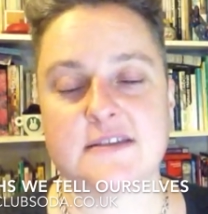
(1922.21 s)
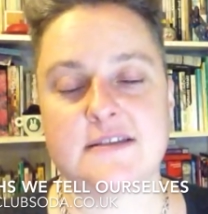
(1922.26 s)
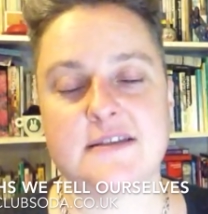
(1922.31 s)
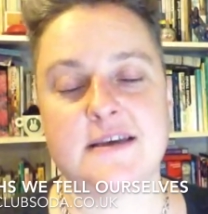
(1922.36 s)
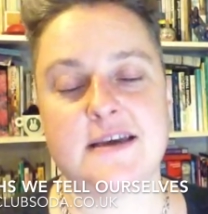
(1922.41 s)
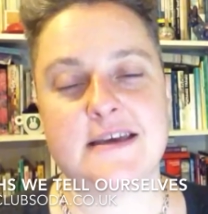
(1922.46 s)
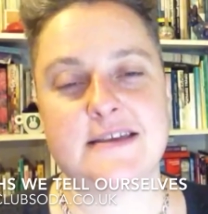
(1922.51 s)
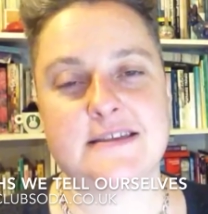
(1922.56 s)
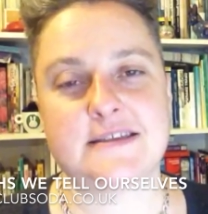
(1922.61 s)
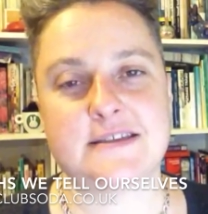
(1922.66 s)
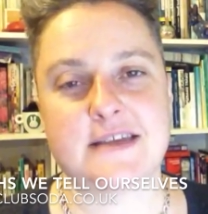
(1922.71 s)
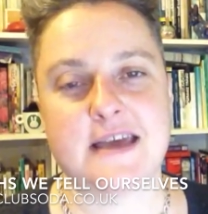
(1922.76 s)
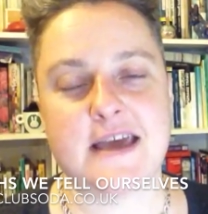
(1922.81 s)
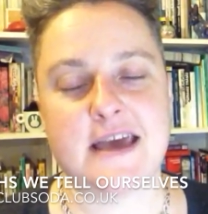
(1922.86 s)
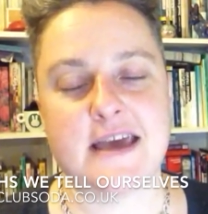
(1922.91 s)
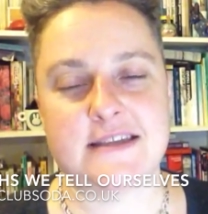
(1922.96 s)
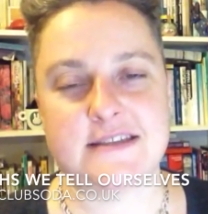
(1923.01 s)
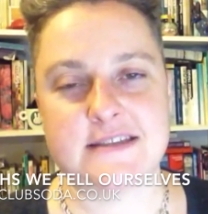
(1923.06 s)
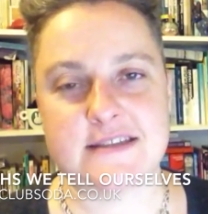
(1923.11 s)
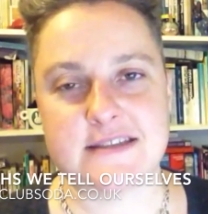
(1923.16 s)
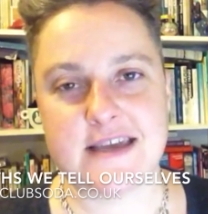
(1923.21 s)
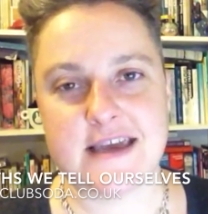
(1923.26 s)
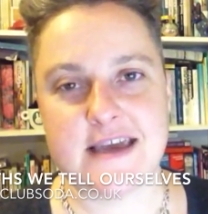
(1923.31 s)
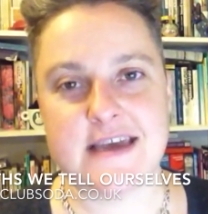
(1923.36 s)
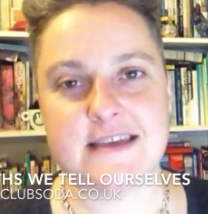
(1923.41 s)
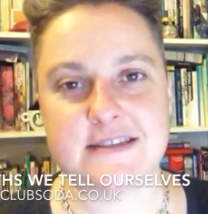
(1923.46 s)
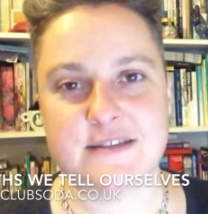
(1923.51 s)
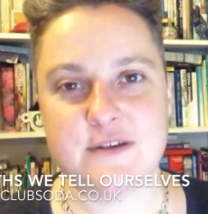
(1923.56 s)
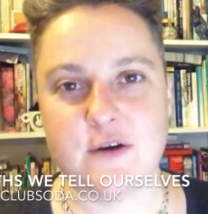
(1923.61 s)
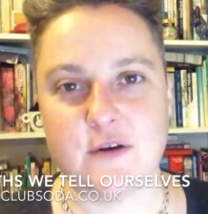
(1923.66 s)
is
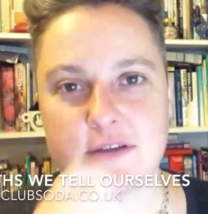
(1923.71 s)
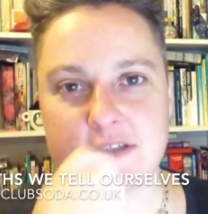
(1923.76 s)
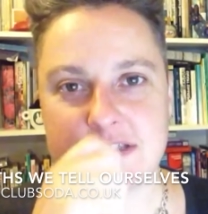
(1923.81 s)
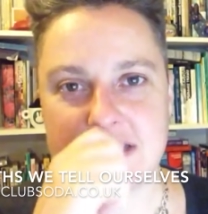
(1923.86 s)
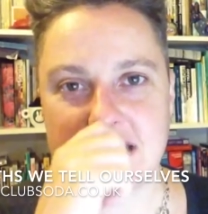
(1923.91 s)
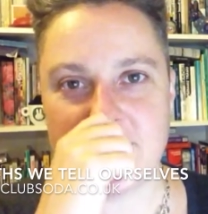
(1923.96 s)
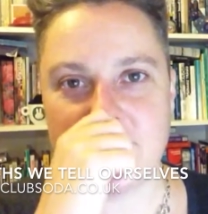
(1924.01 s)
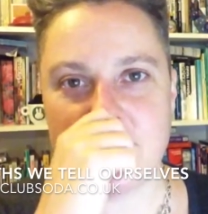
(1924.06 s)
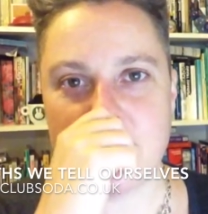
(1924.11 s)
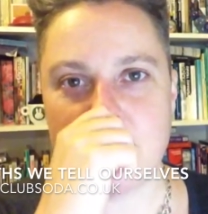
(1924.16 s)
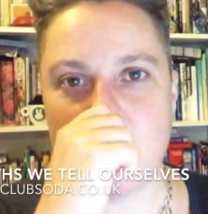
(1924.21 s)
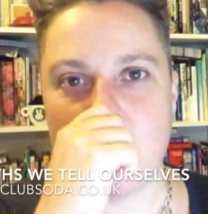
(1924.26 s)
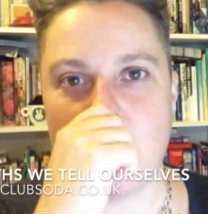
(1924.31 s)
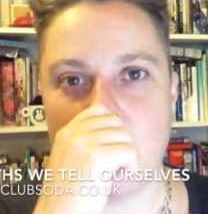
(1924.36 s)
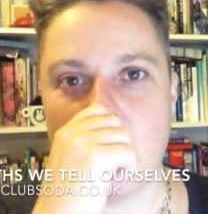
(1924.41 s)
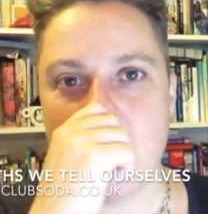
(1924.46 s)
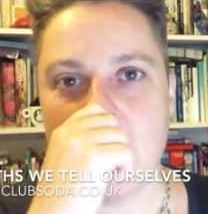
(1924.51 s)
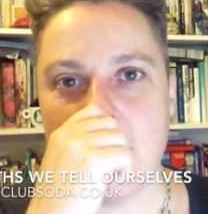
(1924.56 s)
not achievable.